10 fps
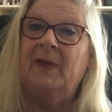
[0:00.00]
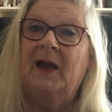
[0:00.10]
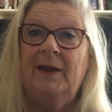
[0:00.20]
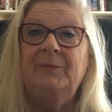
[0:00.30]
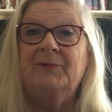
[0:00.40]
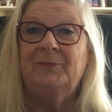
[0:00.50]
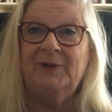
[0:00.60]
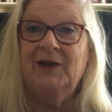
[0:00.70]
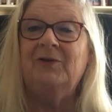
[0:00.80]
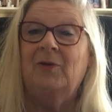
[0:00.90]
I'm
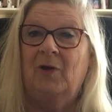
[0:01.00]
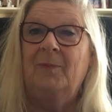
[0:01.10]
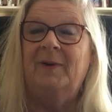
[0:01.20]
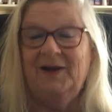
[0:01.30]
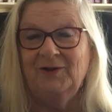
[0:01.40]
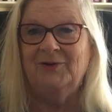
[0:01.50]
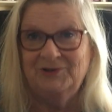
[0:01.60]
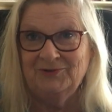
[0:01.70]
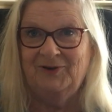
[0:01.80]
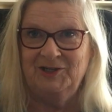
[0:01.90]
when I grow up, I'm
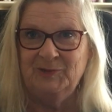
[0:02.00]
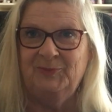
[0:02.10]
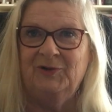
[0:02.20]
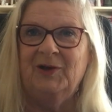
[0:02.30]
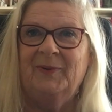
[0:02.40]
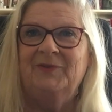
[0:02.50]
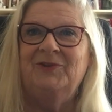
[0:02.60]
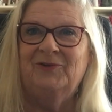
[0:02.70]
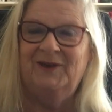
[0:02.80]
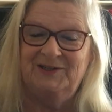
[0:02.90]
going to write a book about
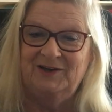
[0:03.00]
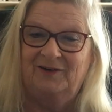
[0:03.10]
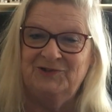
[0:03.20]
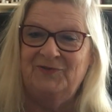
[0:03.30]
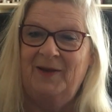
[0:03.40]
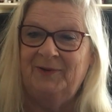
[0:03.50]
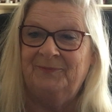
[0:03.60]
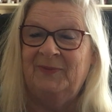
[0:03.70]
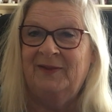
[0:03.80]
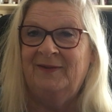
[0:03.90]
the Great Irish
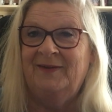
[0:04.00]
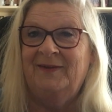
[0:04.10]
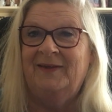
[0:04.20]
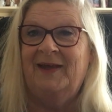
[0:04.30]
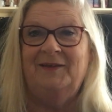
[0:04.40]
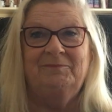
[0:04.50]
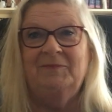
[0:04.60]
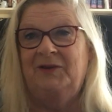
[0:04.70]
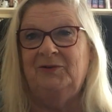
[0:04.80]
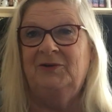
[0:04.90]
Famine. And
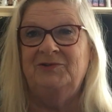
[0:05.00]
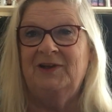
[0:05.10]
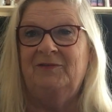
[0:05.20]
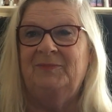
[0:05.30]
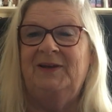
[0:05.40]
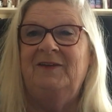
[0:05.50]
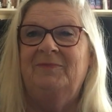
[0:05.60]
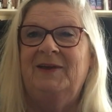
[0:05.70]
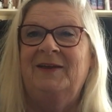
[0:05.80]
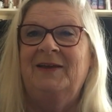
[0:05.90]
I don't know if she ever
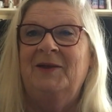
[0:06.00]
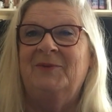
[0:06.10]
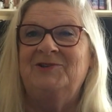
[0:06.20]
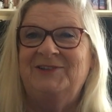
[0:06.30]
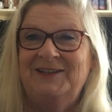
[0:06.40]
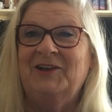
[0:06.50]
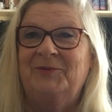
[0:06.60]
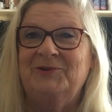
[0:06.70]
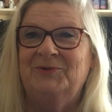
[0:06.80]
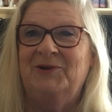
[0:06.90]
believed me, but she did
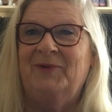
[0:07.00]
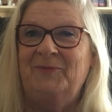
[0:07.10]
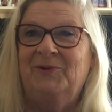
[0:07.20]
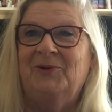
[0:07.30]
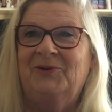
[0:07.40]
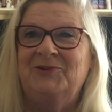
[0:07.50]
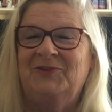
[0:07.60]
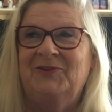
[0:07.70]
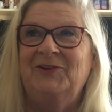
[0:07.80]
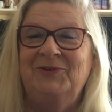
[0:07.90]
come to one of my book
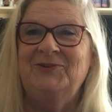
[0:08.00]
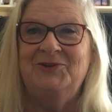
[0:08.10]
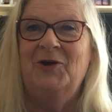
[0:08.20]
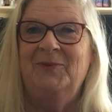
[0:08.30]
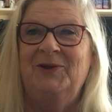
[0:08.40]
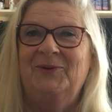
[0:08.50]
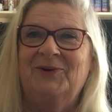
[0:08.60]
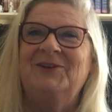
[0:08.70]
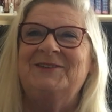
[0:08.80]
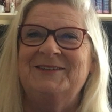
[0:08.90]
launches and said, You told me you were
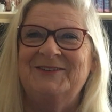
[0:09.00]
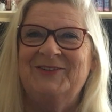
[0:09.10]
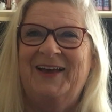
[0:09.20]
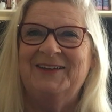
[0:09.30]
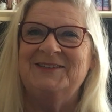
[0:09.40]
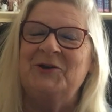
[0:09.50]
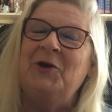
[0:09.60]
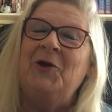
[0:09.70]
going to do that.